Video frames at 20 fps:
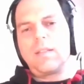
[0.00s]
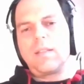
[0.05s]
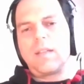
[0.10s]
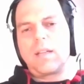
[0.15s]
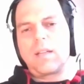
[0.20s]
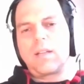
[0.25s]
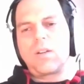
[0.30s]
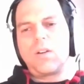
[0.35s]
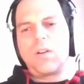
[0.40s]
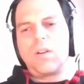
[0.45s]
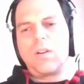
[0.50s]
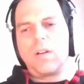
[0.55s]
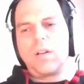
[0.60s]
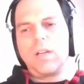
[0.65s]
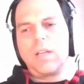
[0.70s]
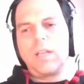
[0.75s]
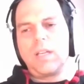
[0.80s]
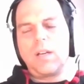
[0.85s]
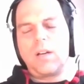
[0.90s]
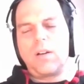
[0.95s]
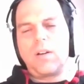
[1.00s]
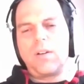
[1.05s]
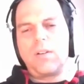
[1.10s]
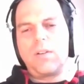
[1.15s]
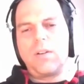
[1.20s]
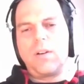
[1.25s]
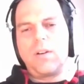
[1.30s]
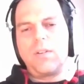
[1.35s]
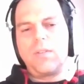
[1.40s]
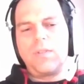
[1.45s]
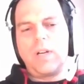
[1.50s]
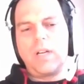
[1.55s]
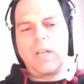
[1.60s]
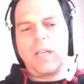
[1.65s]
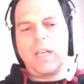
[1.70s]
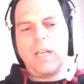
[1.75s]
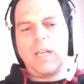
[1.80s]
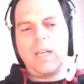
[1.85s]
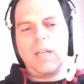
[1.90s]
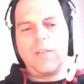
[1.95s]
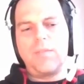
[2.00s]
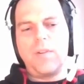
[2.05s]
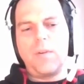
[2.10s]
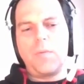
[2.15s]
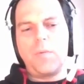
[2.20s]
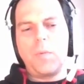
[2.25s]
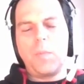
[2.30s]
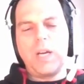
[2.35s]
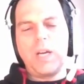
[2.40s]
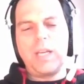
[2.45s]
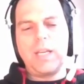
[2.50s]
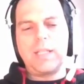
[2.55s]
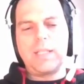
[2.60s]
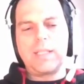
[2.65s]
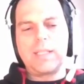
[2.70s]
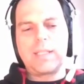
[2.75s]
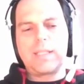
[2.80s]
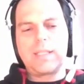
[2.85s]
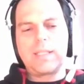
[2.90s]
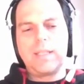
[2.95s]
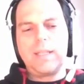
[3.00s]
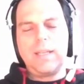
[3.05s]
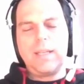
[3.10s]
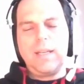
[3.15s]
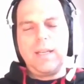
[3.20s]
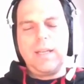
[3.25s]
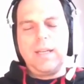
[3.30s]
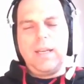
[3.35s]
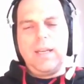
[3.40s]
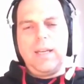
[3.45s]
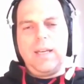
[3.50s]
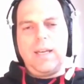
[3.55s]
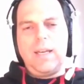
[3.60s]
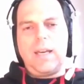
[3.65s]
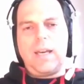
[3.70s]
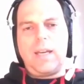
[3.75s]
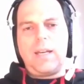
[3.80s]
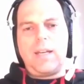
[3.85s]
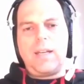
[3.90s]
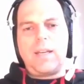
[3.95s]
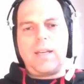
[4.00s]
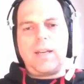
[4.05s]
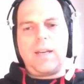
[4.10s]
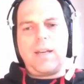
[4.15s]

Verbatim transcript: that currently are are running ahead of everybody else. And